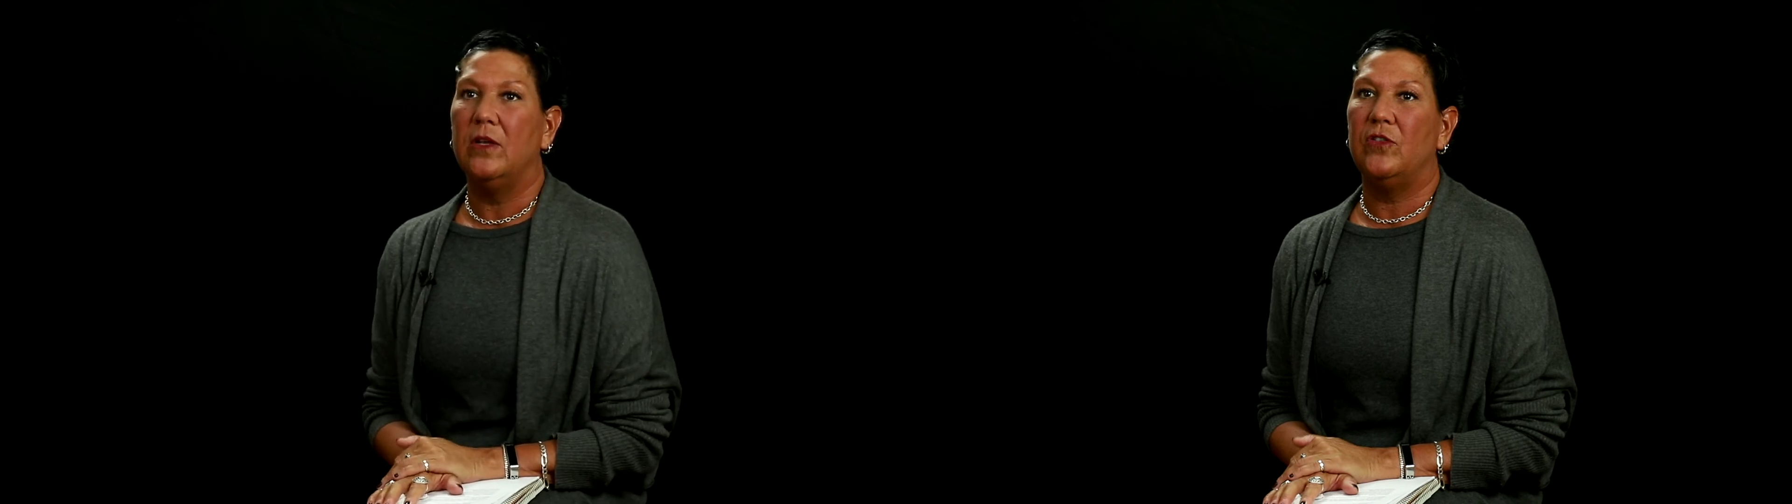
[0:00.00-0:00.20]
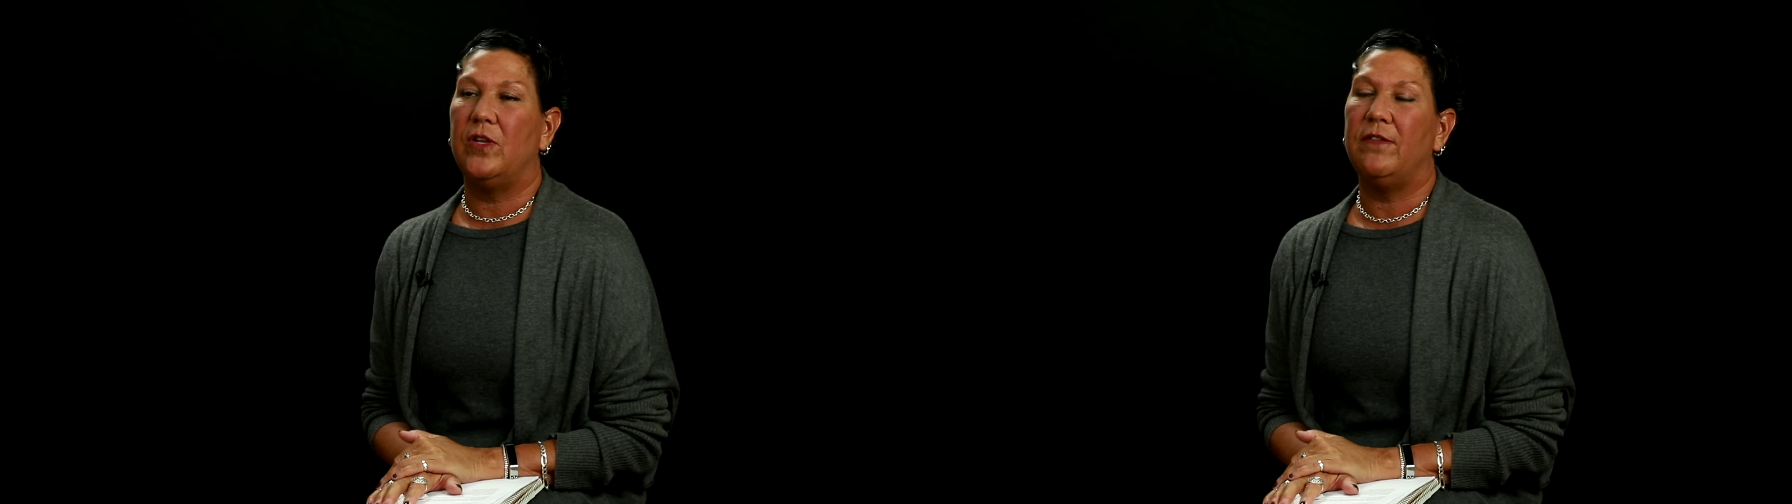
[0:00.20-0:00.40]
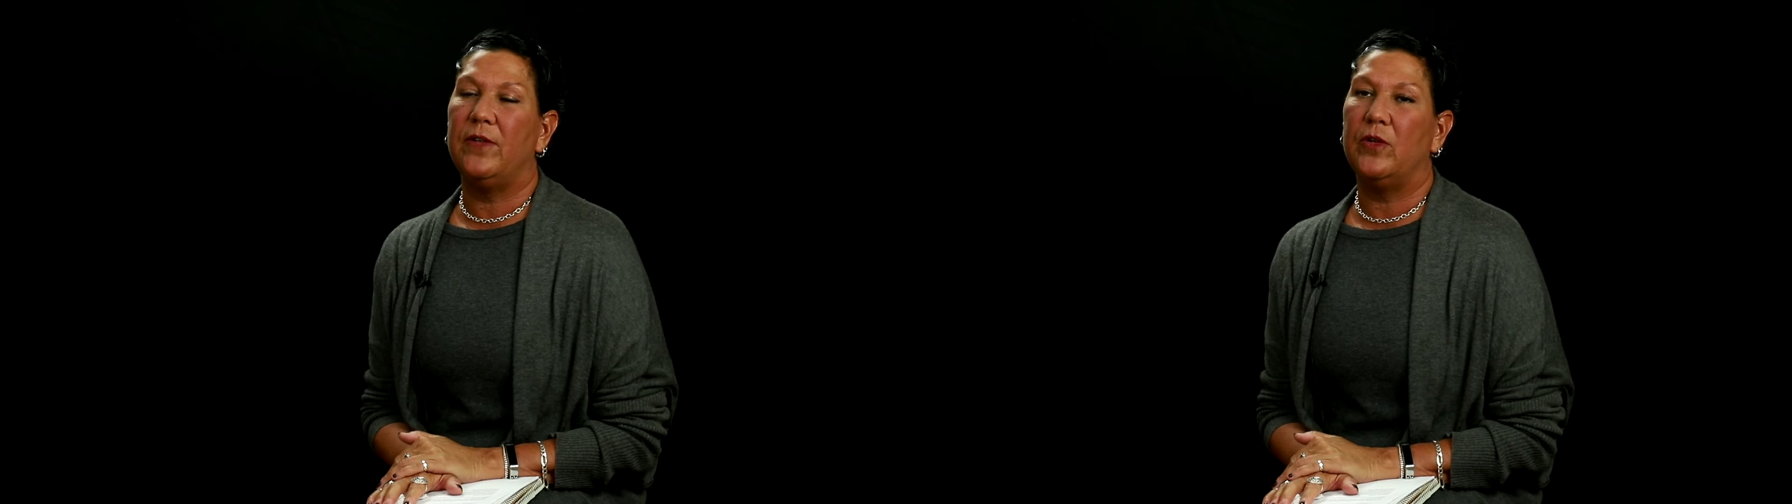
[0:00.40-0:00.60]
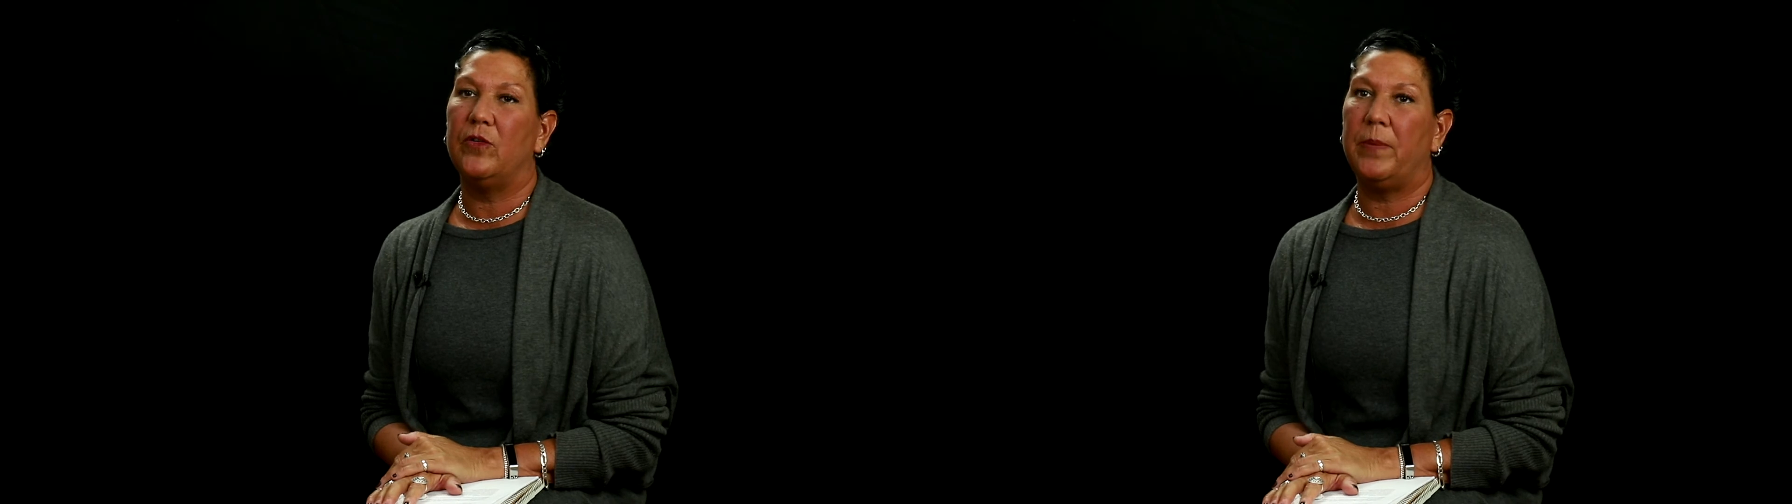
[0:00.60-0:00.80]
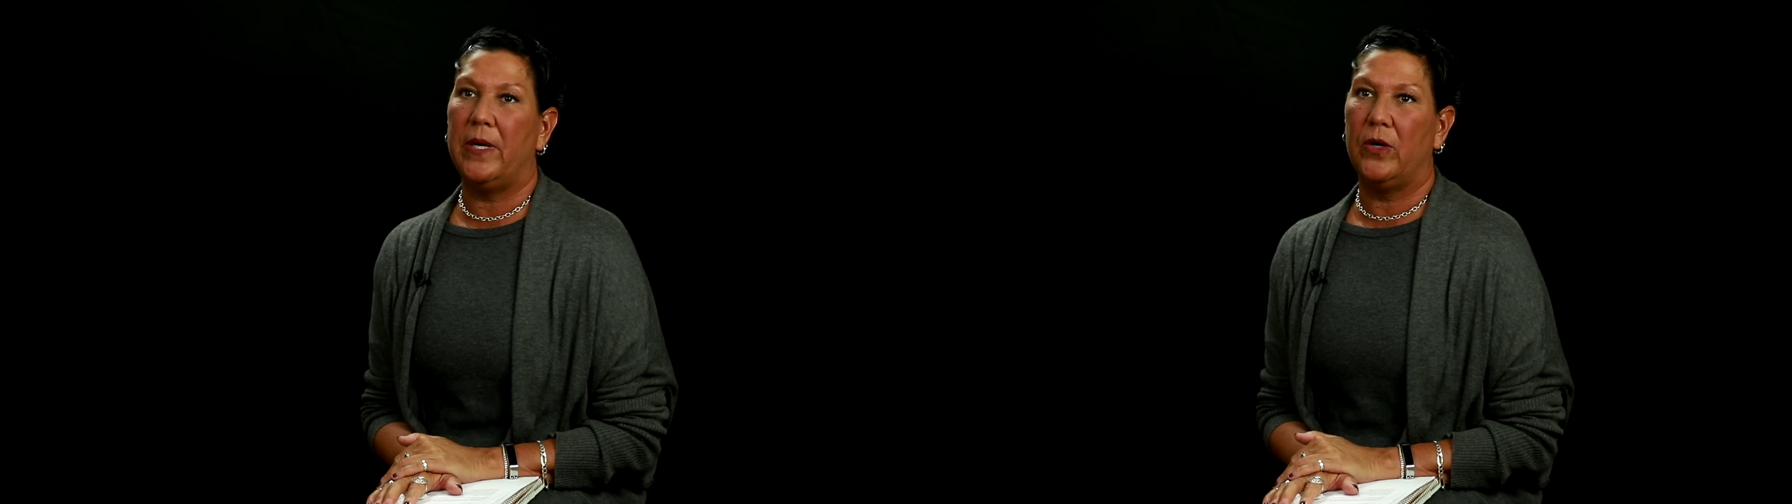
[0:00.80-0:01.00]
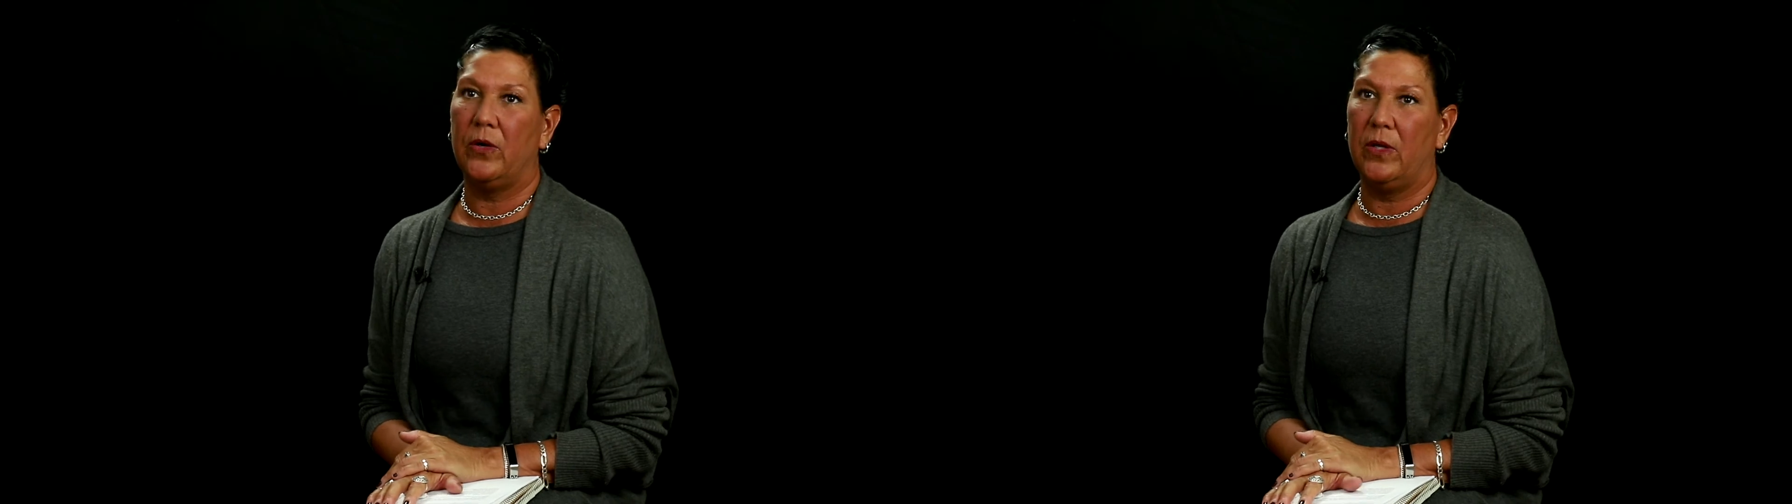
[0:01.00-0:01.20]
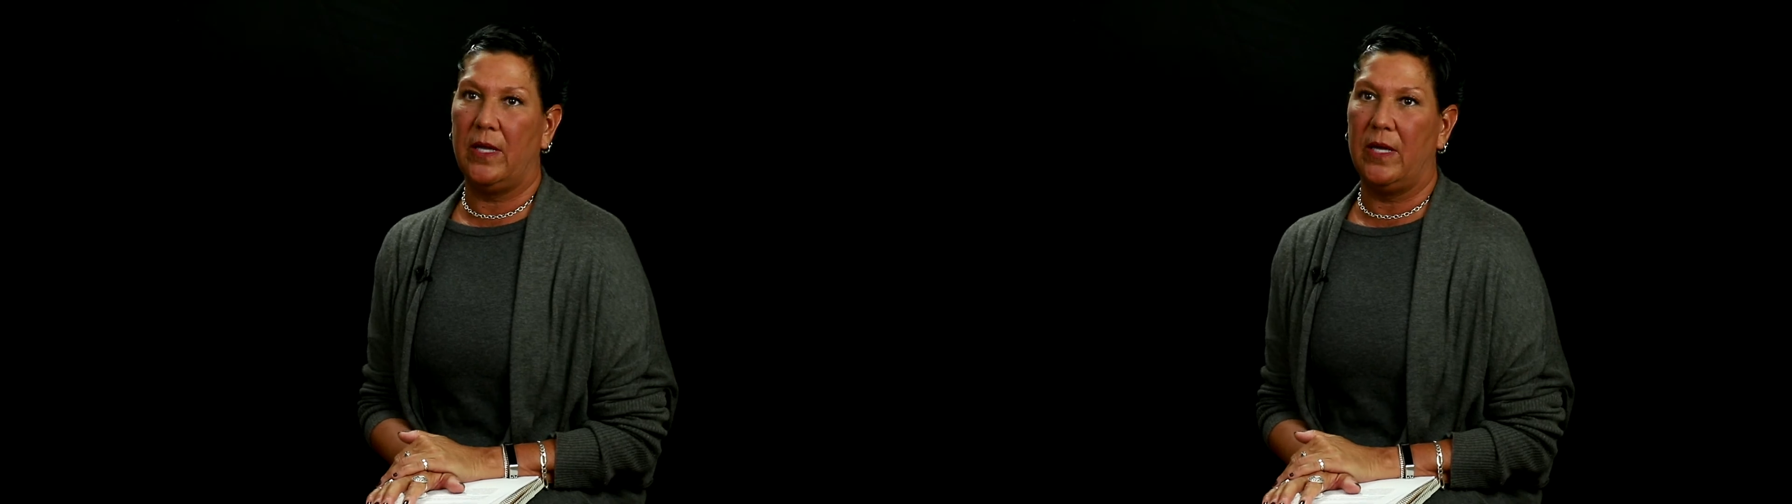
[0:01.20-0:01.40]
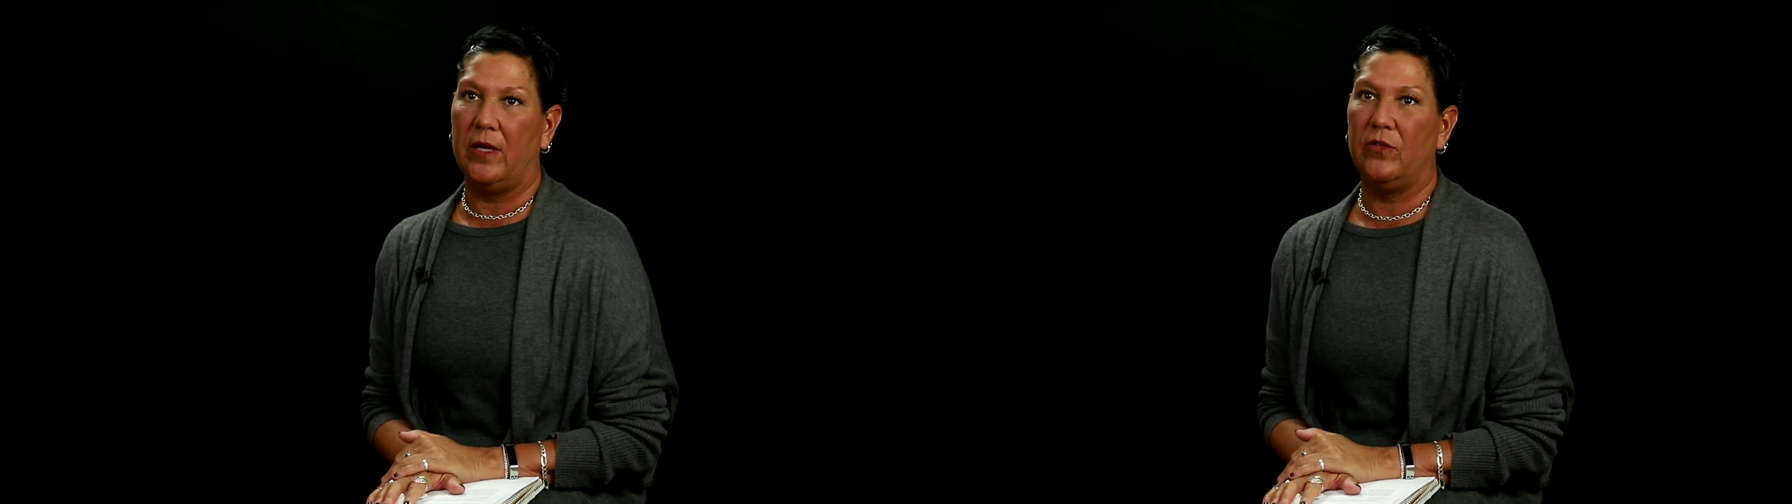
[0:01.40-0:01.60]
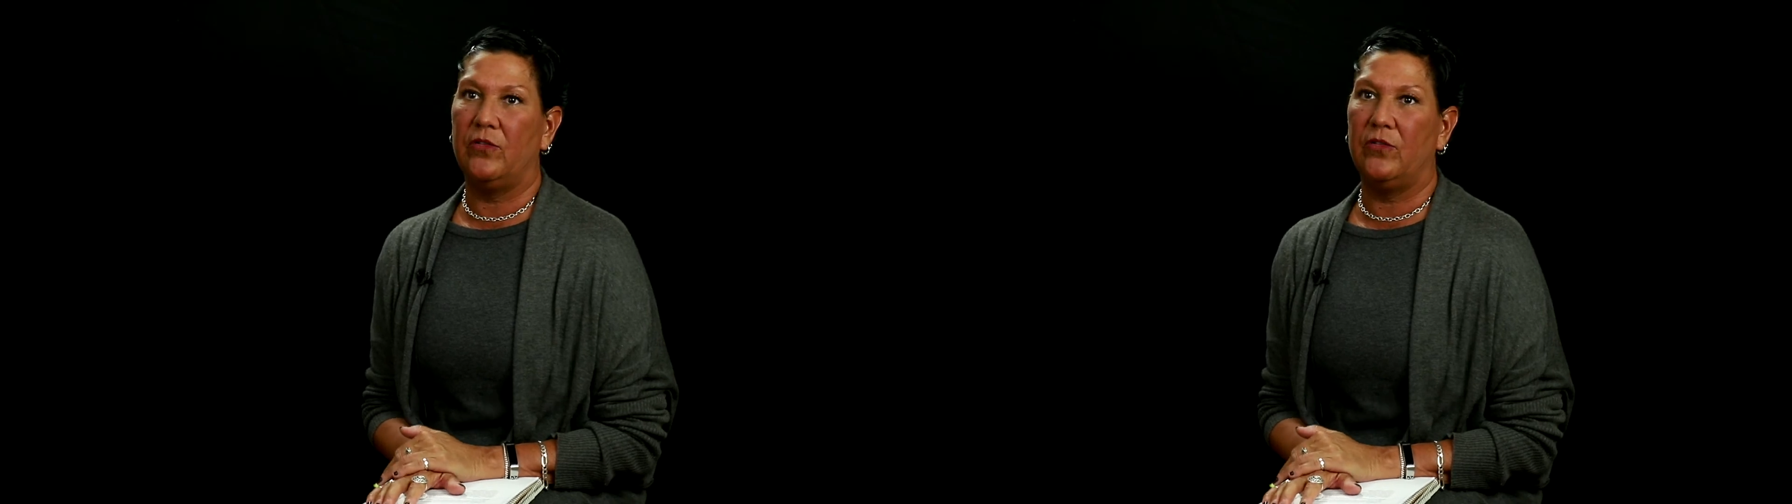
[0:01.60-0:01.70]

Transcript: She feels paralyzed,